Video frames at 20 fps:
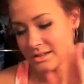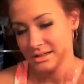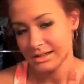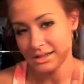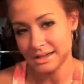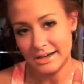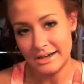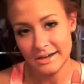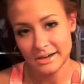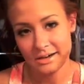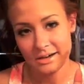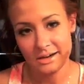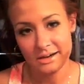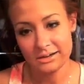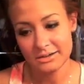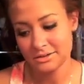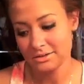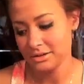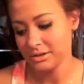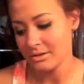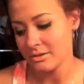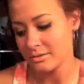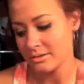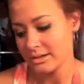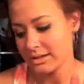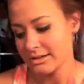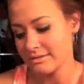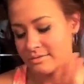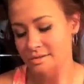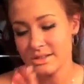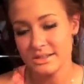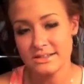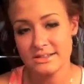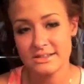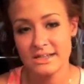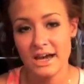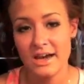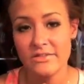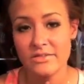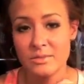yeah, I don't know. I just
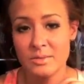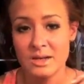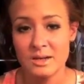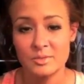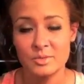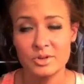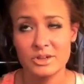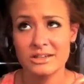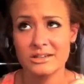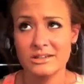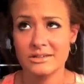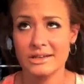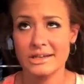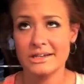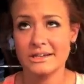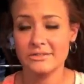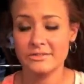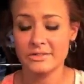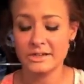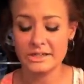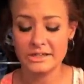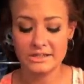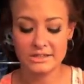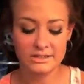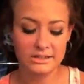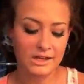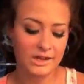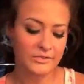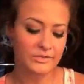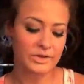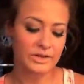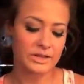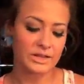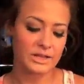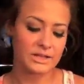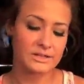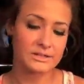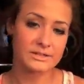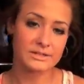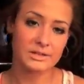haven't been able to get the lighting right and
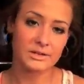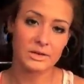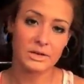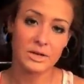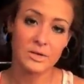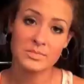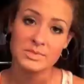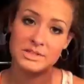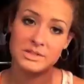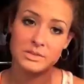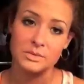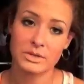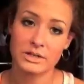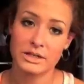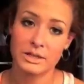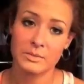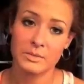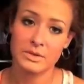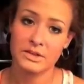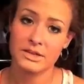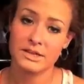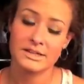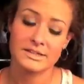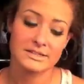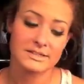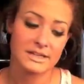everything, so I'm still working with this.